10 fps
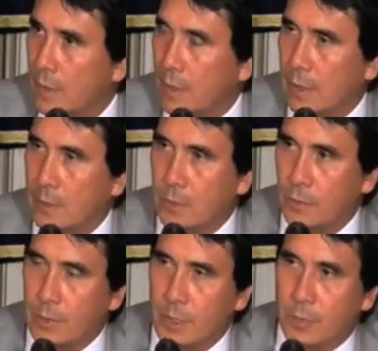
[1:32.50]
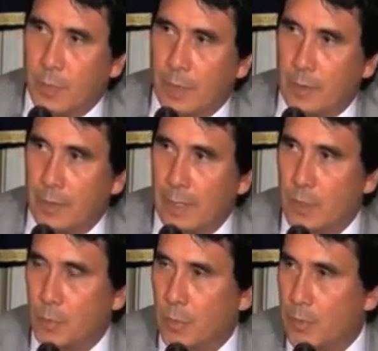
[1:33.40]
attorneys, medical
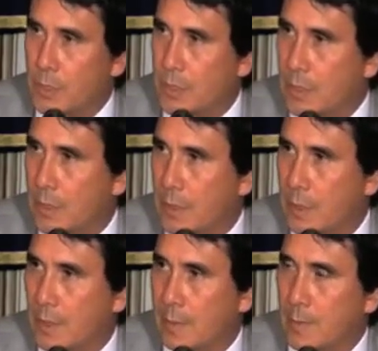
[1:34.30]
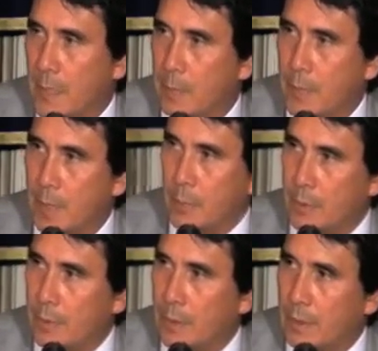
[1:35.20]
experts,
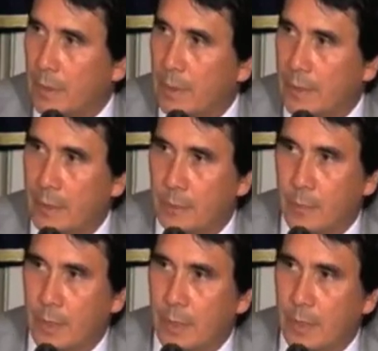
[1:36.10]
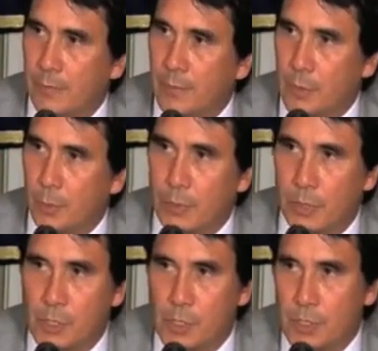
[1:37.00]
people in elected official
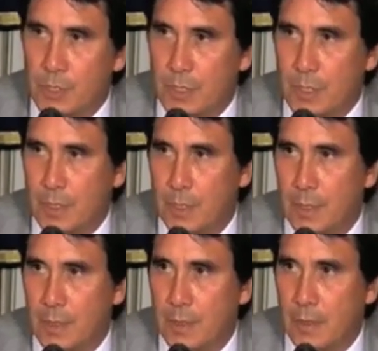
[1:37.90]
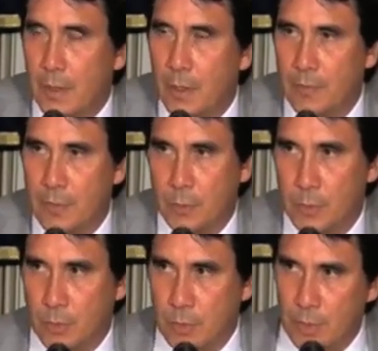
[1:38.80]
positions. All of us were
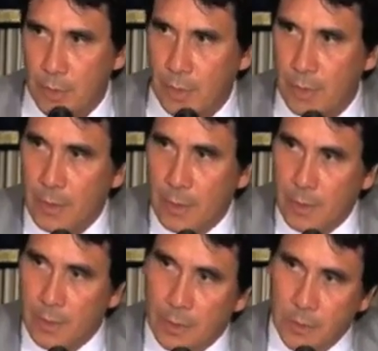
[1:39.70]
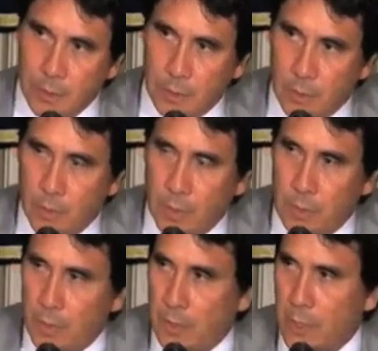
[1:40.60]
starting to tune
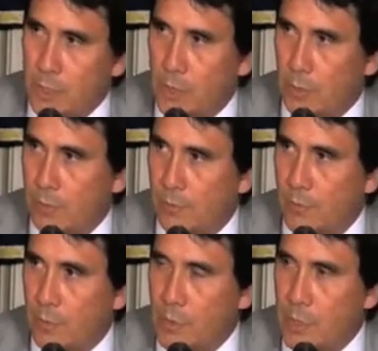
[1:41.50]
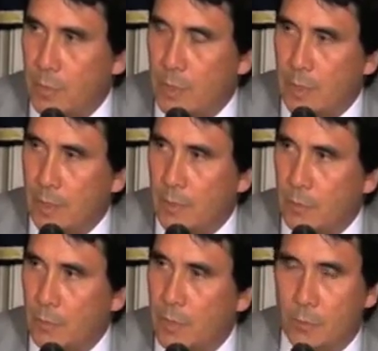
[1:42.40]
into this issue at Fukushima, and then
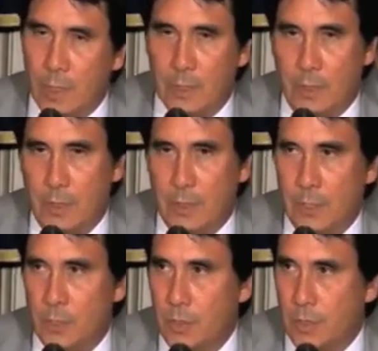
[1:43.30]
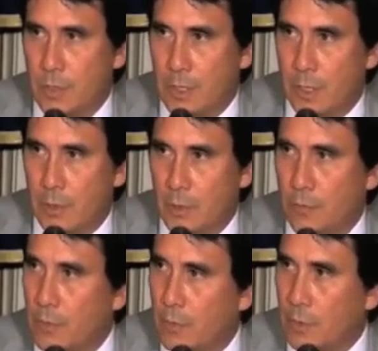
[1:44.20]
redirected our attentions at the San
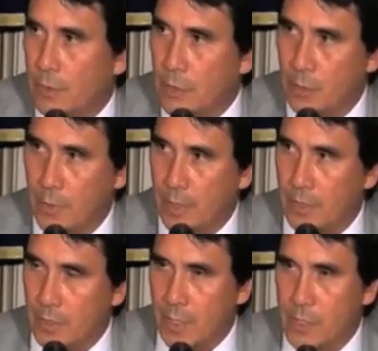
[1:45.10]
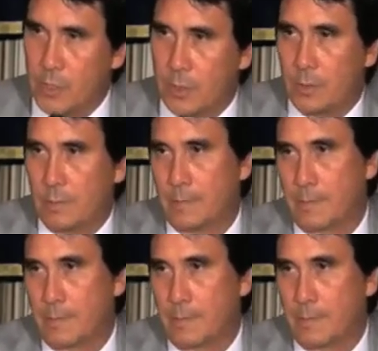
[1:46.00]
Onofre Nuclear Generating Station,